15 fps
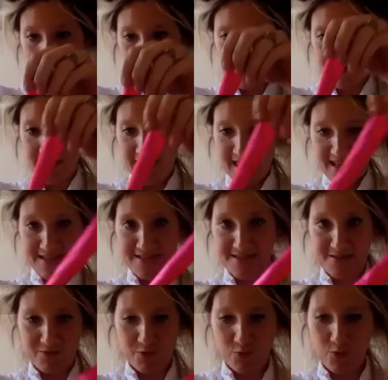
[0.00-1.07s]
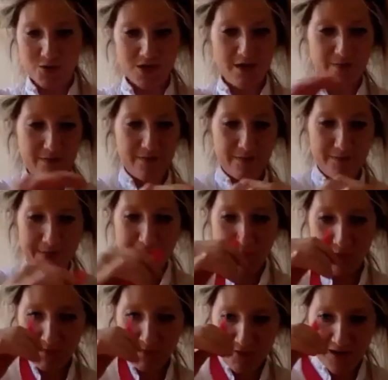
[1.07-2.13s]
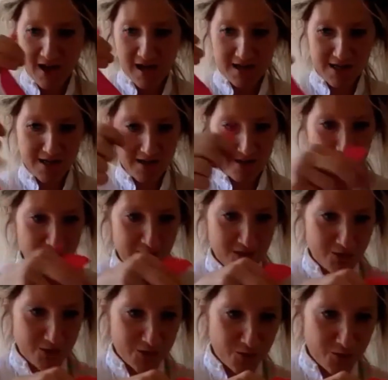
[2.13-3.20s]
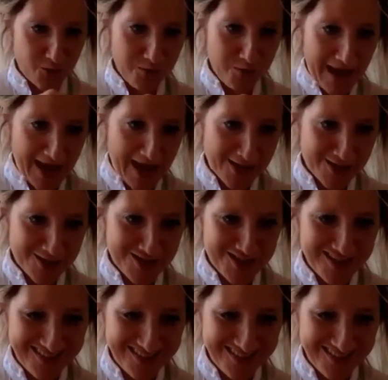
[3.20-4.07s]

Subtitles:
Yes, of course. I'm a big one for colour. It's got to all match.